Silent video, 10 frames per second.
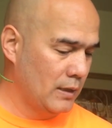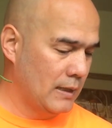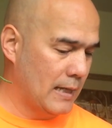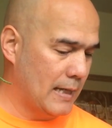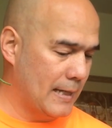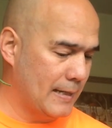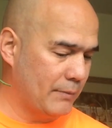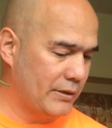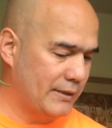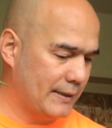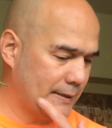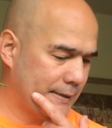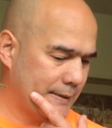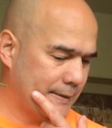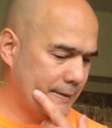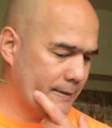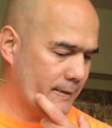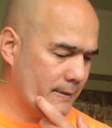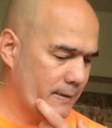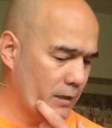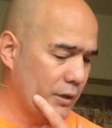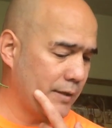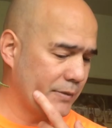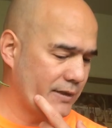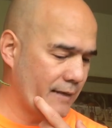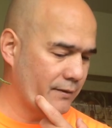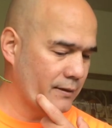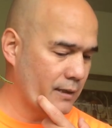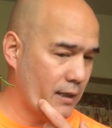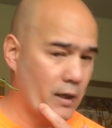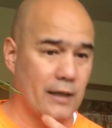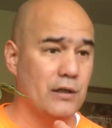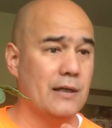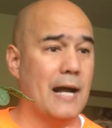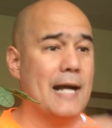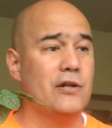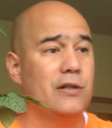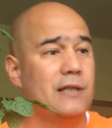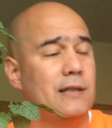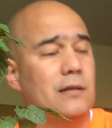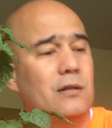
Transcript: Number 7, you need hydrogen.